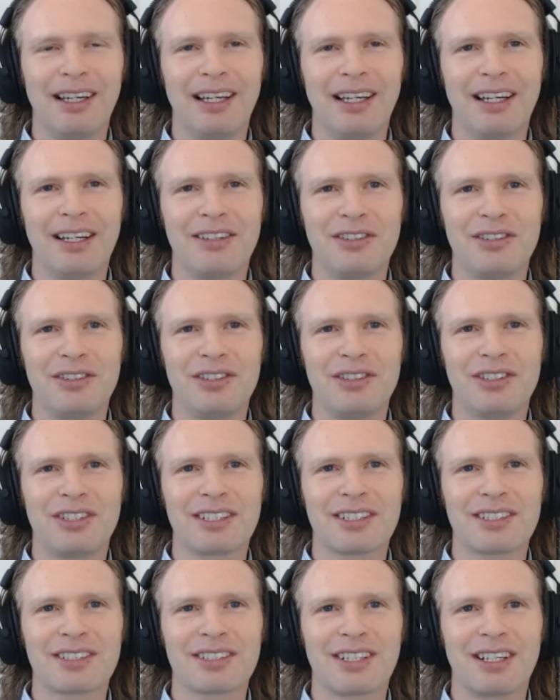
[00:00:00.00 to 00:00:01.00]
and
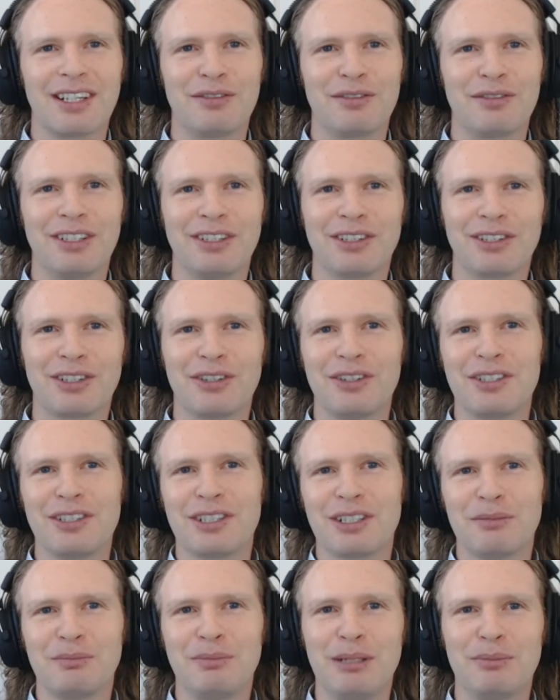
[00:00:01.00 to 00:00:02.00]
just kind of
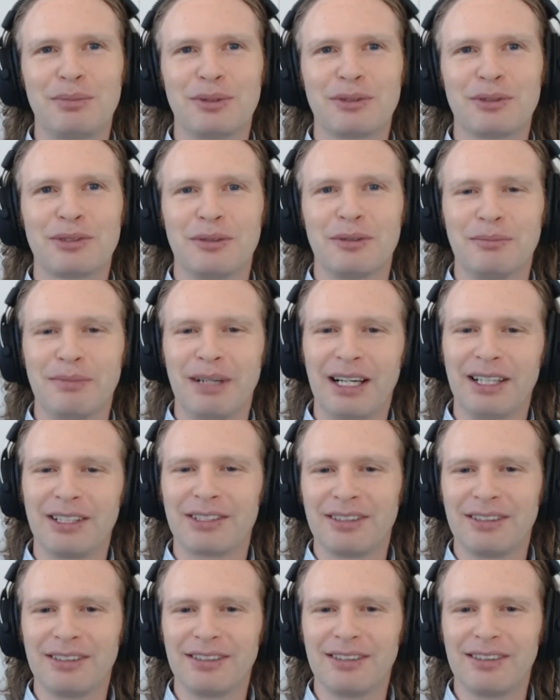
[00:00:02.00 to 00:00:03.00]
encouraging people to
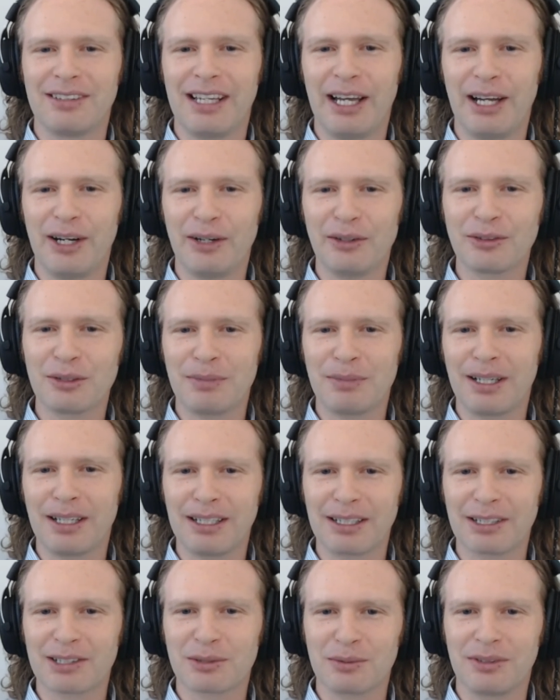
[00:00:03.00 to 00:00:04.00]
imagine how
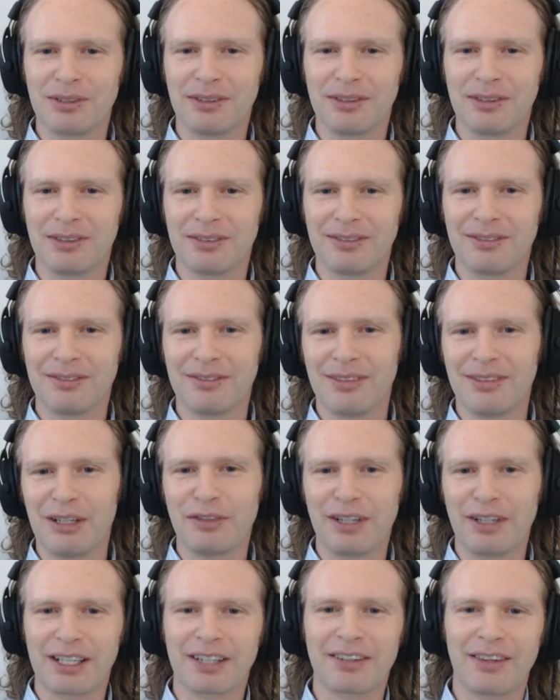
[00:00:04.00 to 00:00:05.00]
robotics will
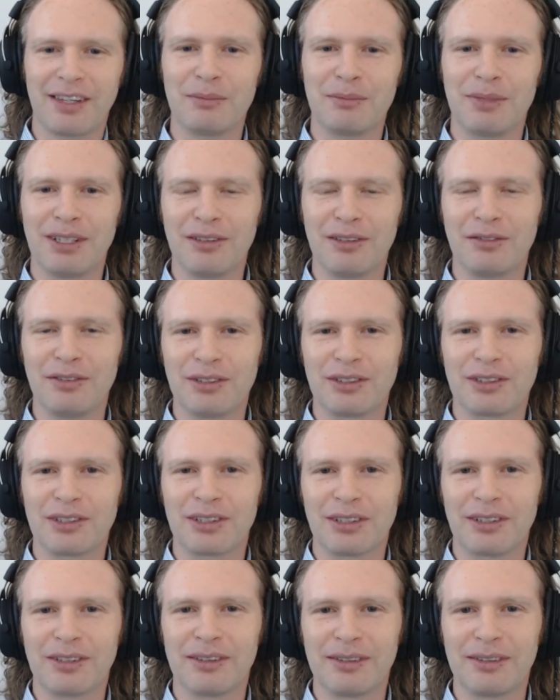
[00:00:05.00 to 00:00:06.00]
affect them in the future.